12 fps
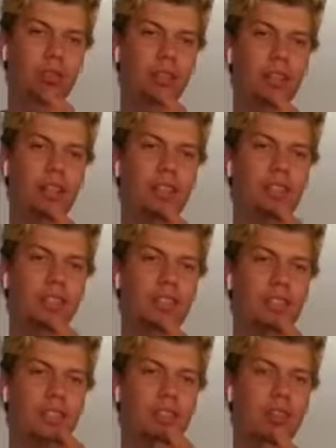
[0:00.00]
like if
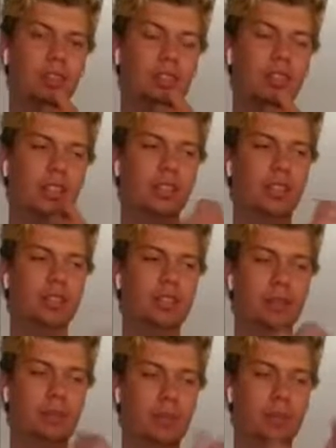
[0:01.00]
you just focus on
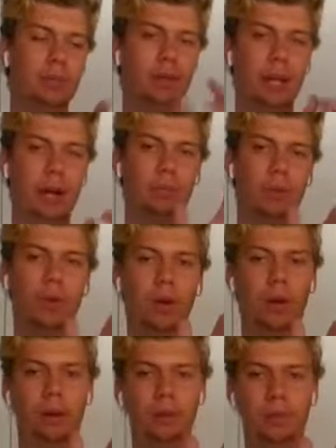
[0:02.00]
YouTube and you put out
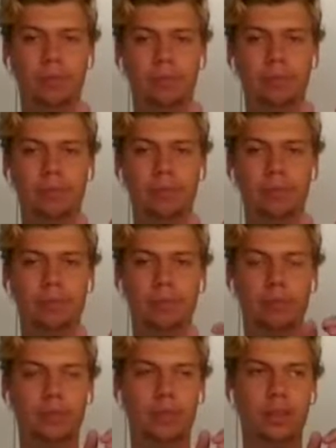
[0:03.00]
more
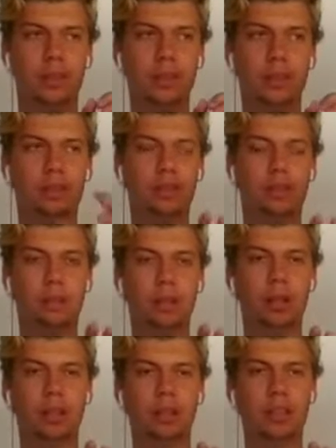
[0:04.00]
YouTube
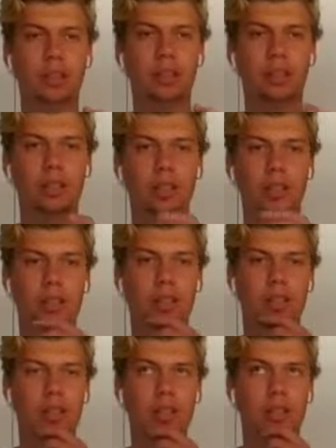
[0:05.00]
content,
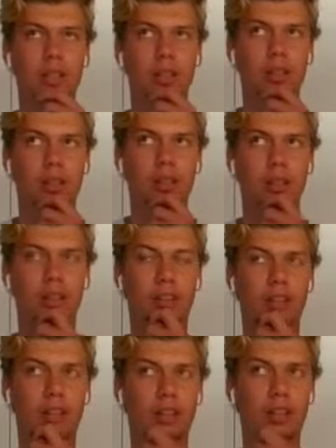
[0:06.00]
then I
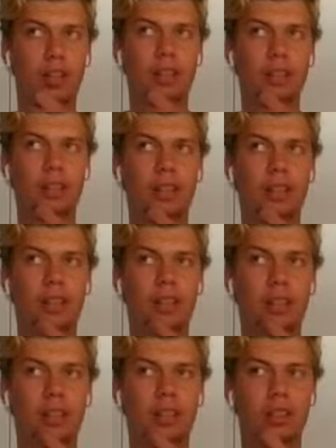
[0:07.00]
feel like your
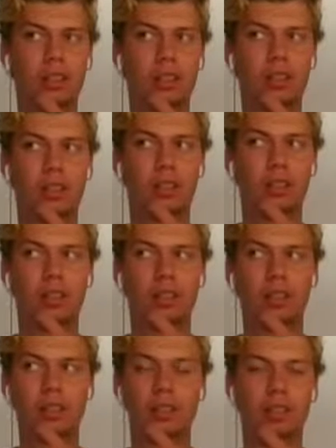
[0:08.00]

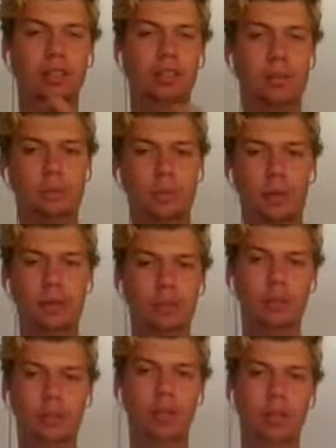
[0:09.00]
YouTube page
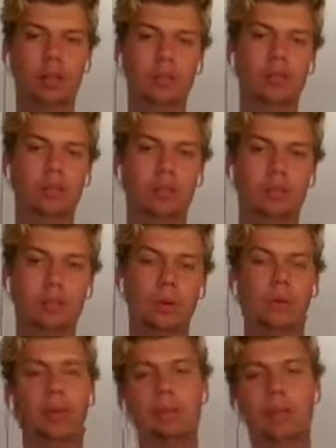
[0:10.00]
will grow. But
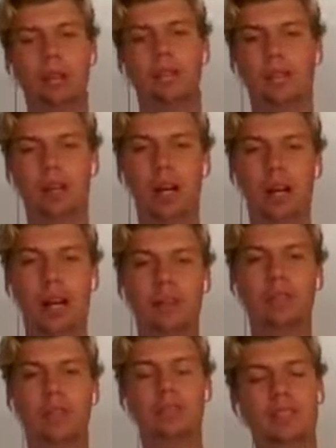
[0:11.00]
maybe I have
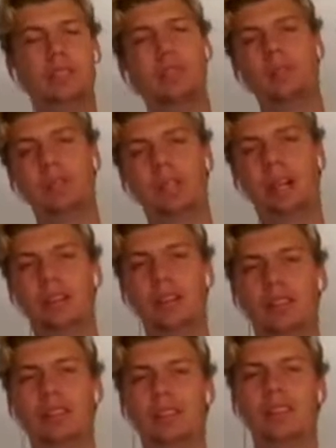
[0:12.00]
an Instagram account,
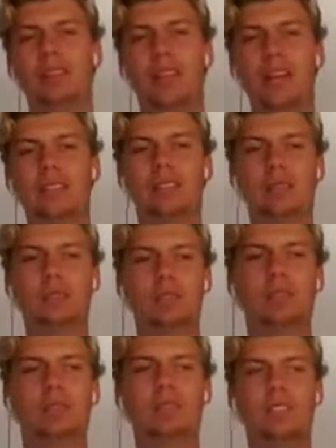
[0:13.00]
and that
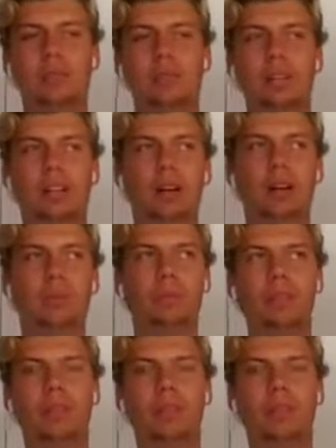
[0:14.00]
seems to somewhat help.